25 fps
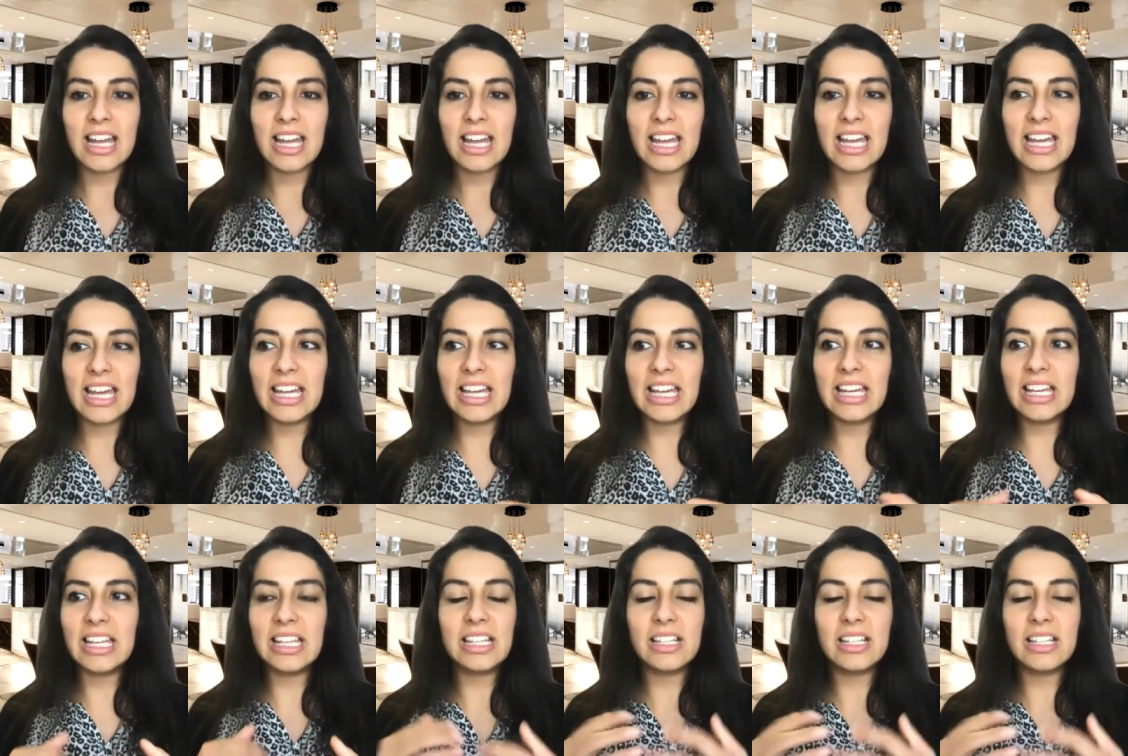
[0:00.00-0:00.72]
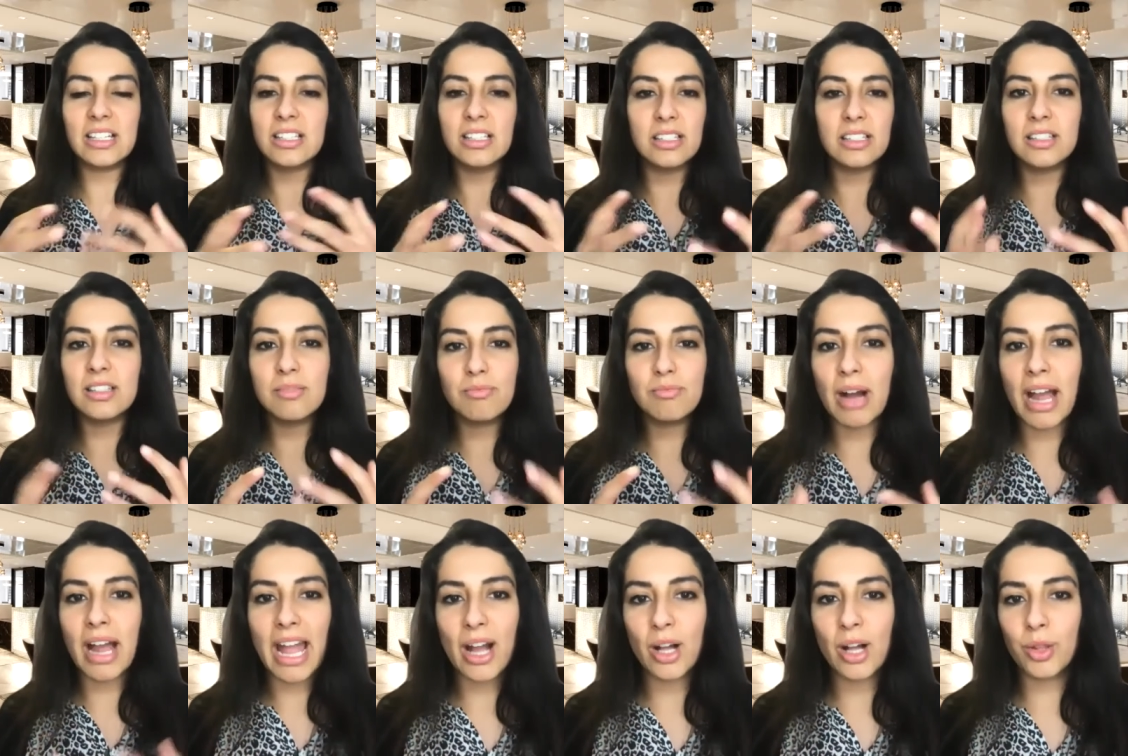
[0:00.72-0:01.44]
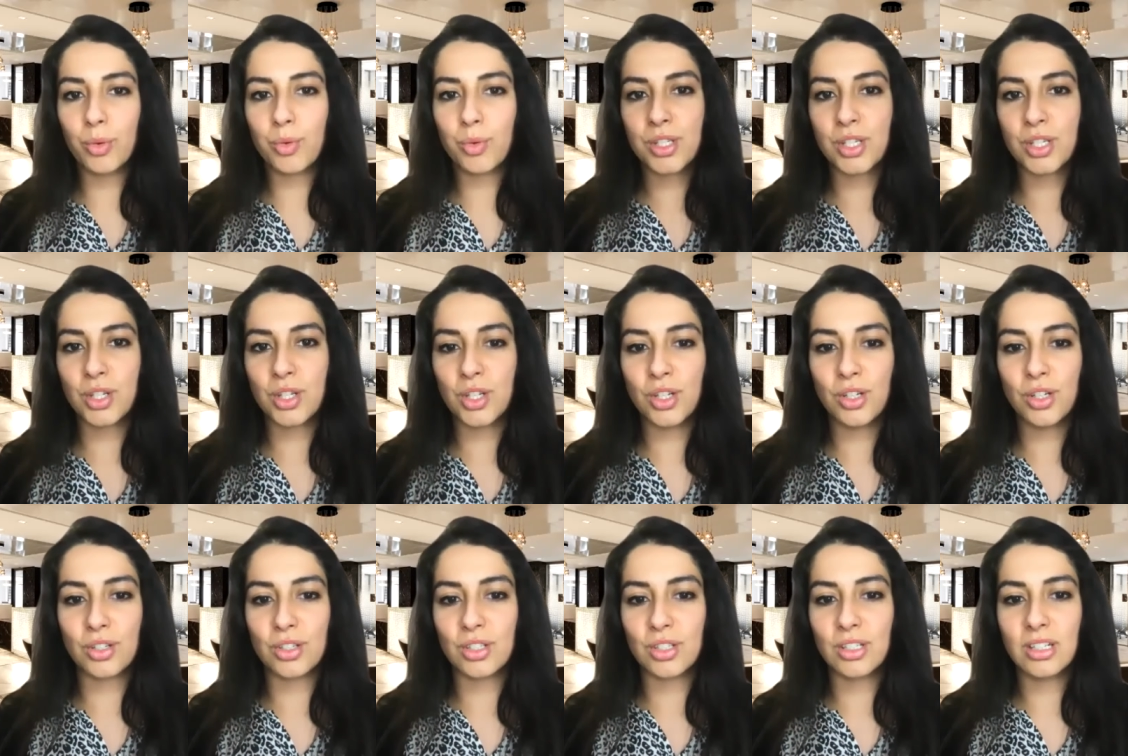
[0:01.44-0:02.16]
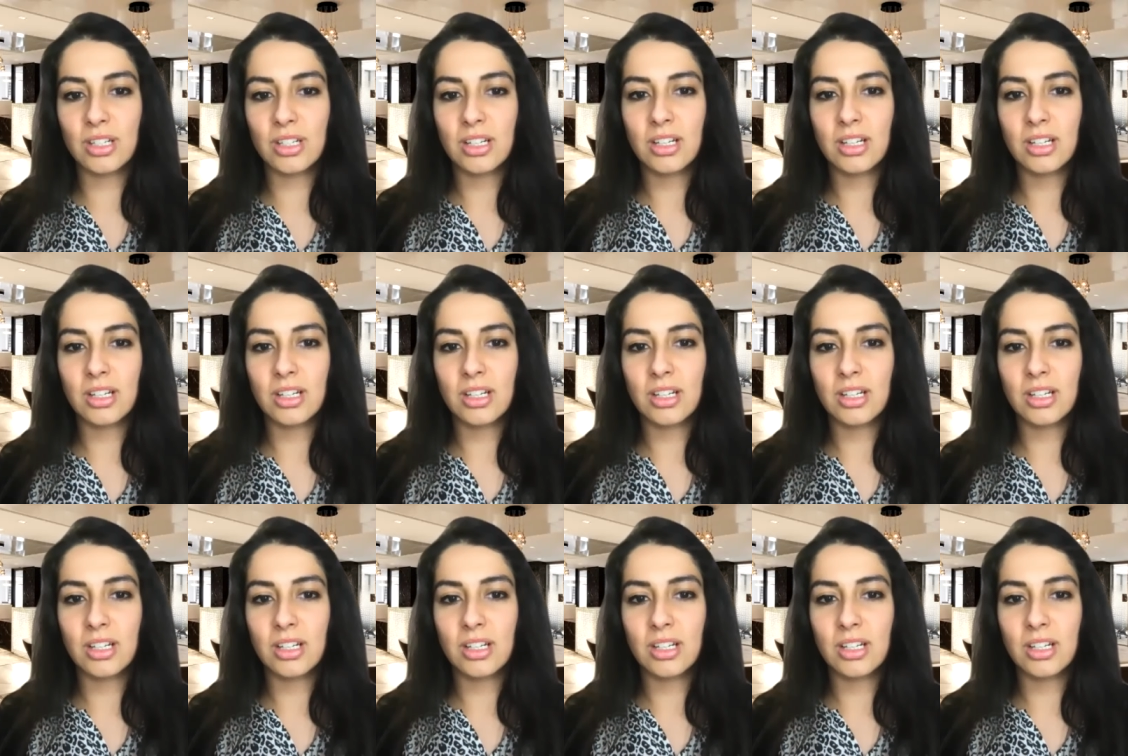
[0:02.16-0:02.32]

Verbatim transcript: it, my health wasn't good